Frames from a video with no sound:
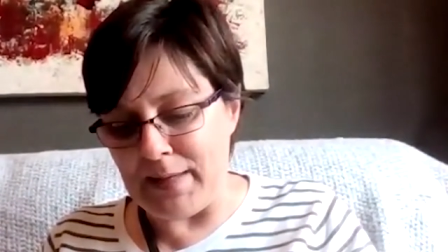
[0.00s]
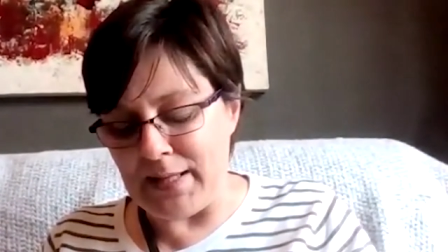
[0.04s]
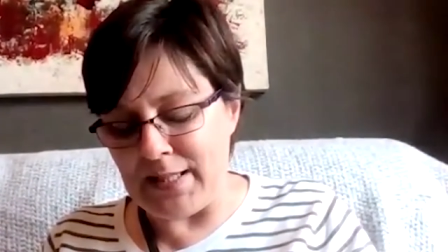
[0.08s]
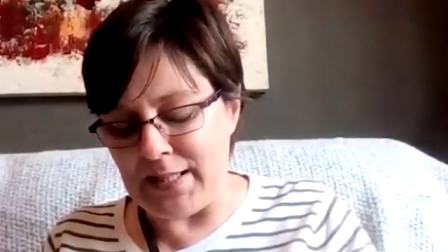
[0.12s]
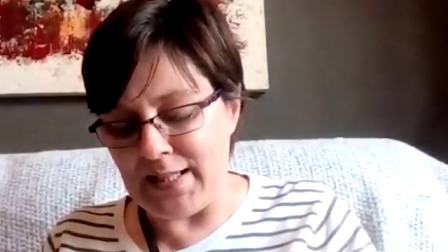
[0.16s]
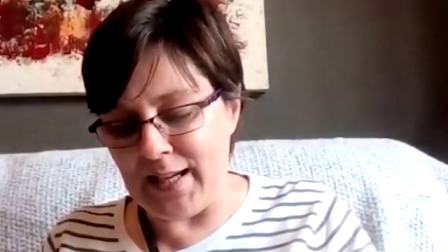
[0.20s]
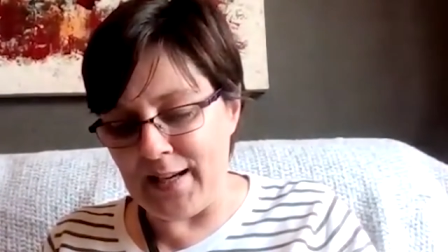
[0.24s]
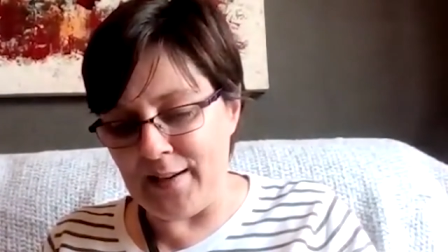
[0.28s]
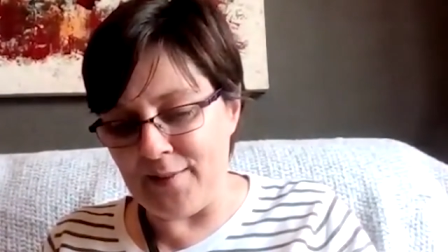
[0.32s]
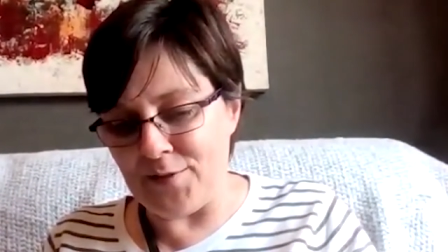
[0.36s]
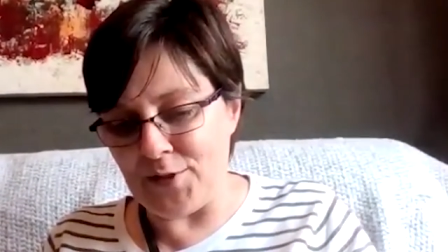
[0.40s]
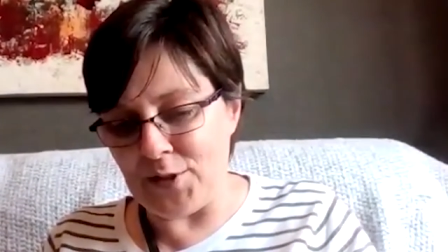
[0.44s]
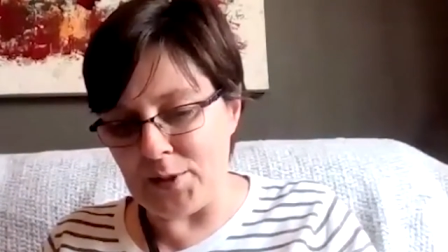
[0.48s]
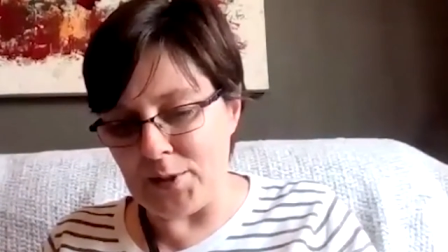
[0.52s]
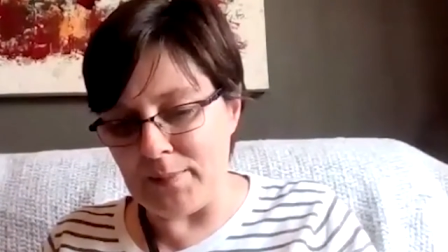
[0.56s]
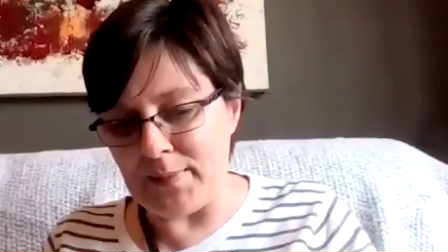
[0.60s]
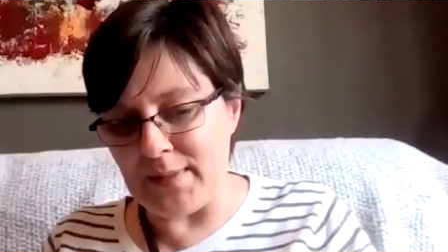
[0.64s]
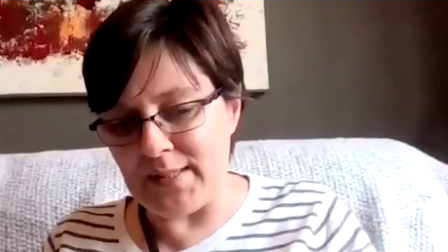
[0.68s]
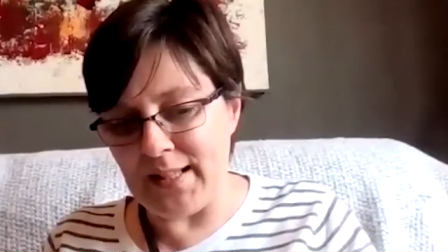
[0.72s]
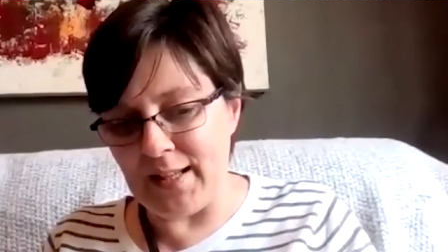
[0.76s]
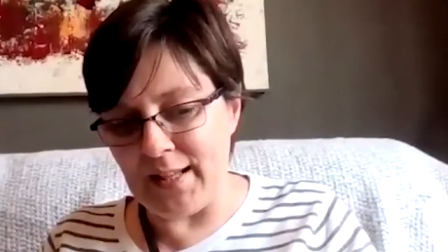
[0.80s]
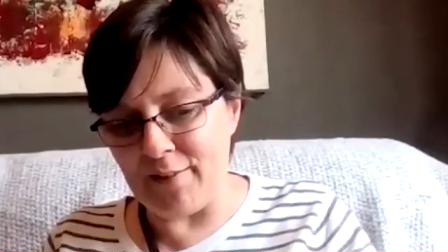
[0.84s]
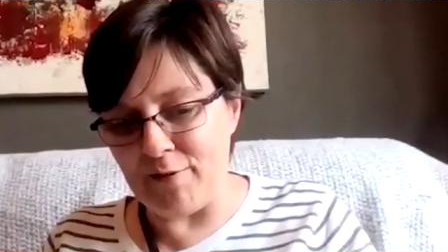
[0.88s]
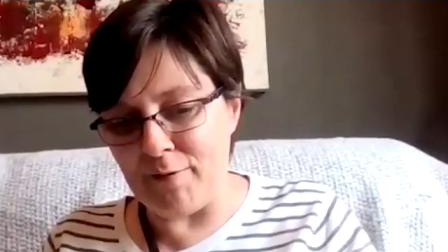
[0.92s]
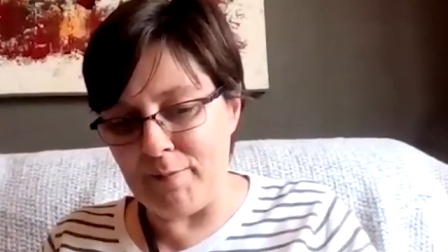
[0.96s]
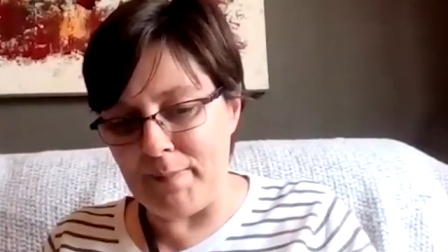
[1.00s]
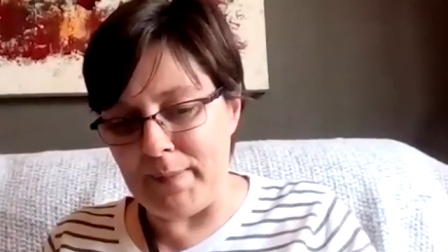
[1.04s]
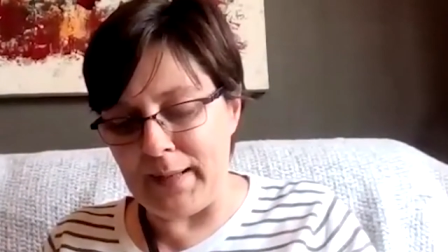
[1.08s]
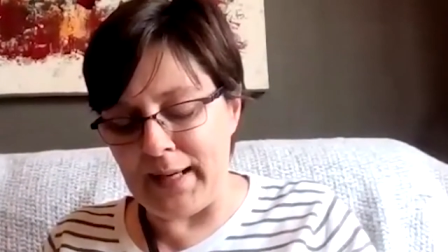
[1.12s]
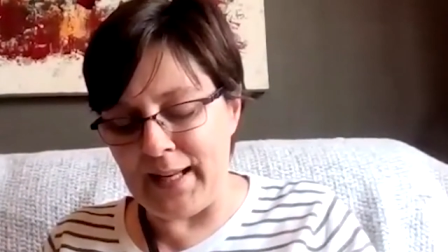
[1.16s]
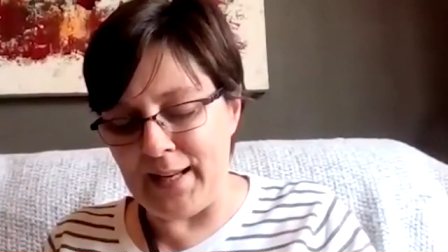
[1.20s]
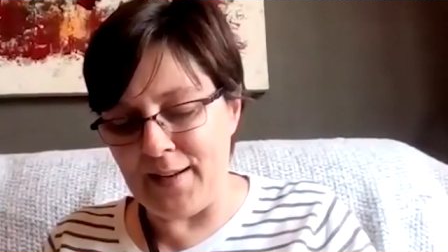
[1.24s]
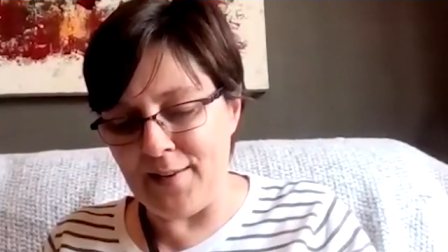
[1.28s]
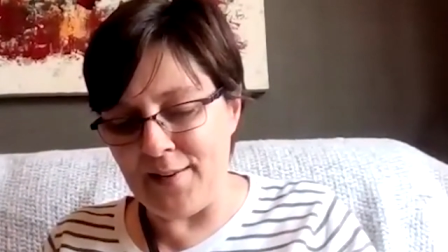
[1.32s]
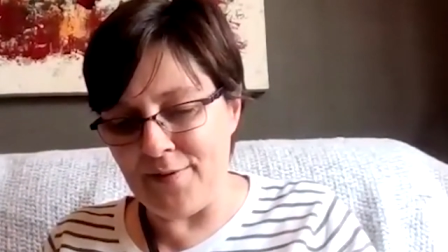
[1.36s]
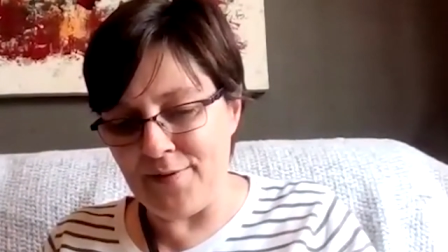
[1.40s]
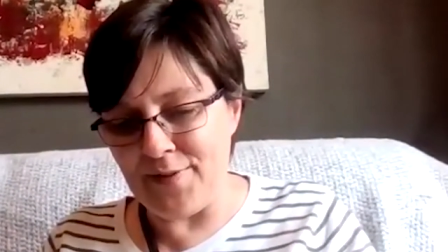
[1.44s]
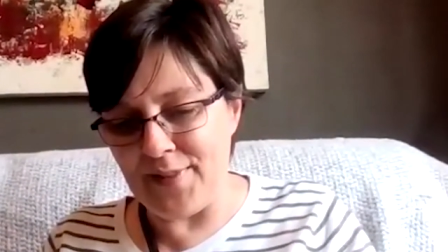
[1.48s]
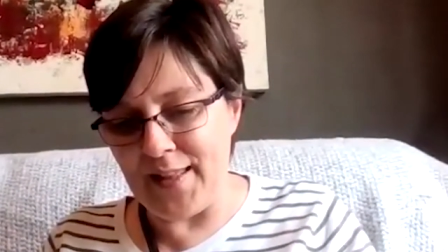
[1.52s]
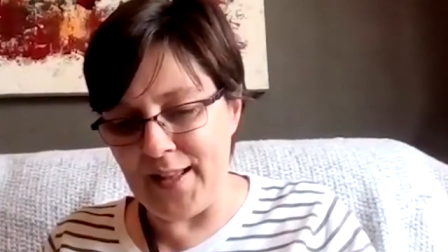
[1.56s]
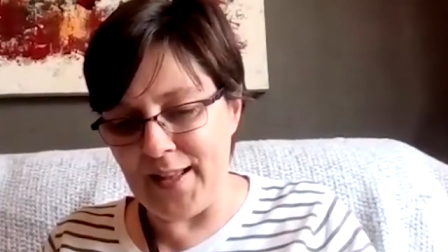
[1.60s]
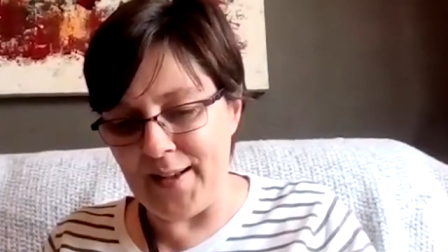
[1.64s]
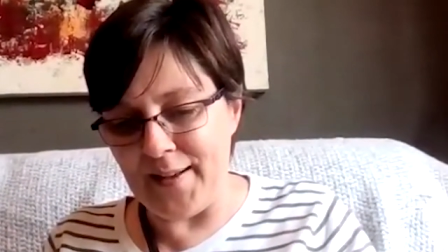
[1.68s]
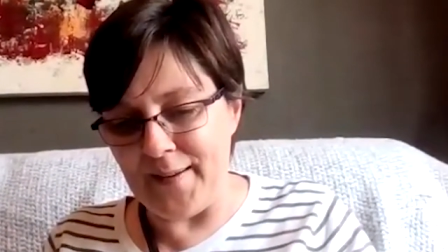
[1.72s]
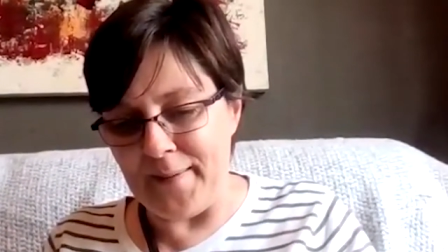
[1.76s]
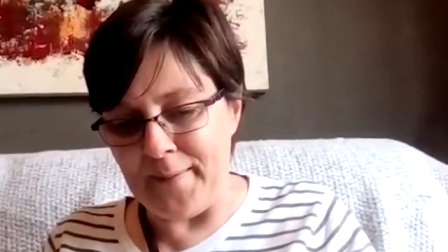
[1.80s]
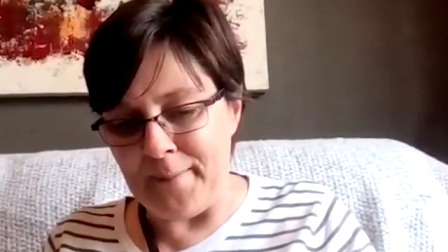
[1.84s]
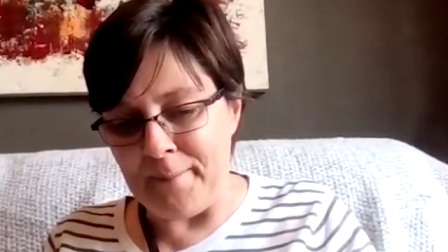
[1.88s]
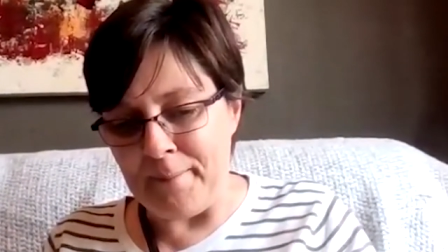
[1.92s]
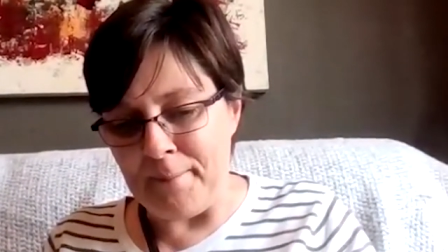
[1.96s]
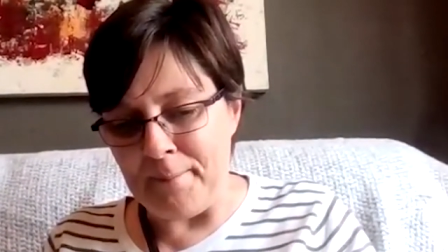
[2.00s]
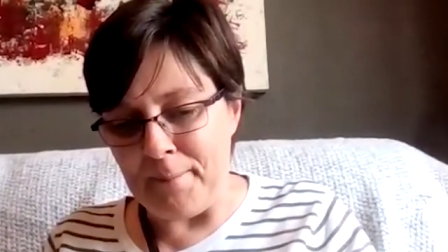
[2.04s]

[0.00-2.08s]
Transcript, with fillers: me to have some self belief that